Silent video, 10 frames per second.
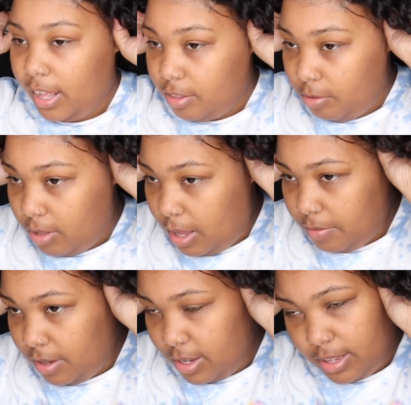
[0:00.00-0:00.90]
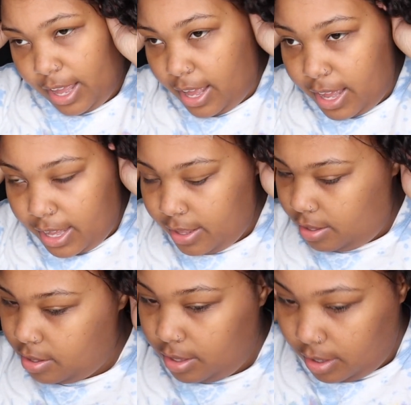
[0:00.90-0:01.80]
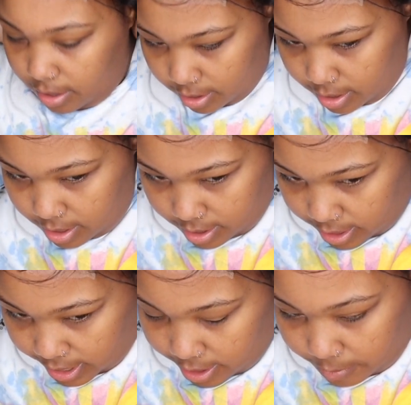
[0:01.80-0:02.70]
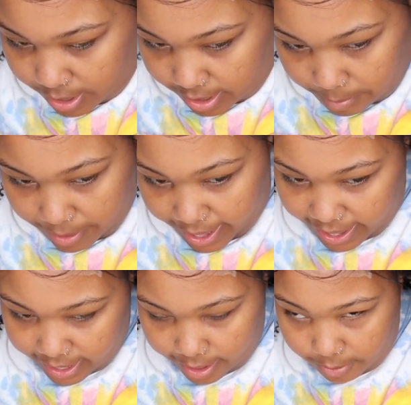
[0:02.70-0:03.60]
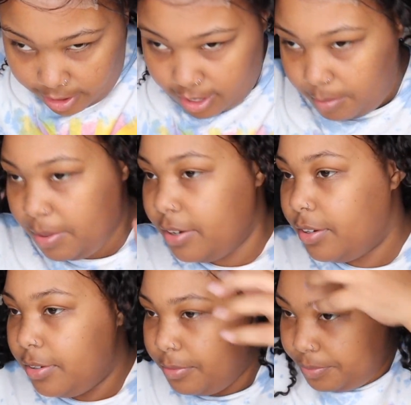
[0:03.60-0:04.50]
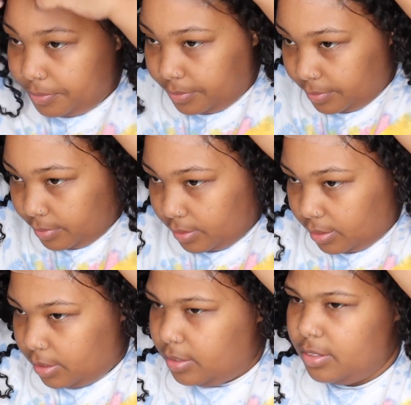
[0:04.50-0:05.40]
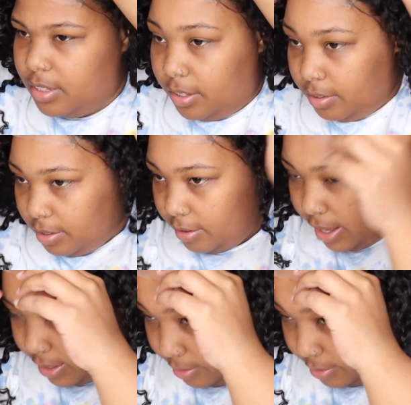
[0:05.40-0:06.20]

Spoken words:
got 2 combs on the sides, and 1 in the back, and 1 in the middle. So you don't have